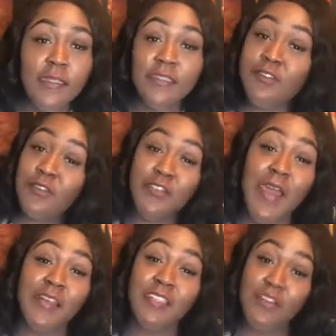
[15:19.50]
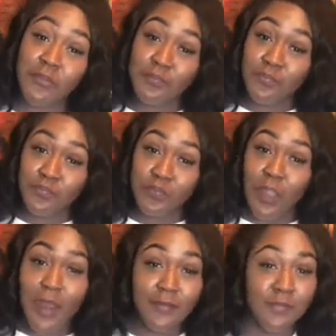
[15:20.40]
do what you gotta do.
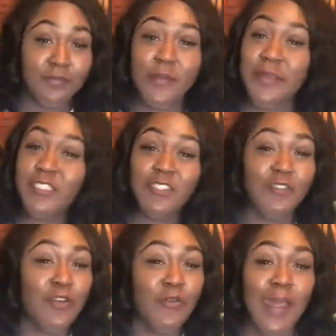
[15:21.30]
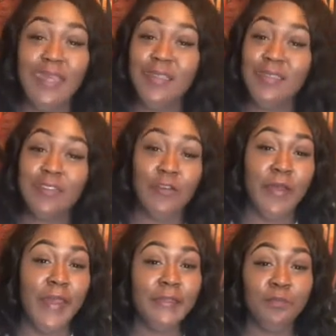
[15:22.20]
But make sure you do it right, correct?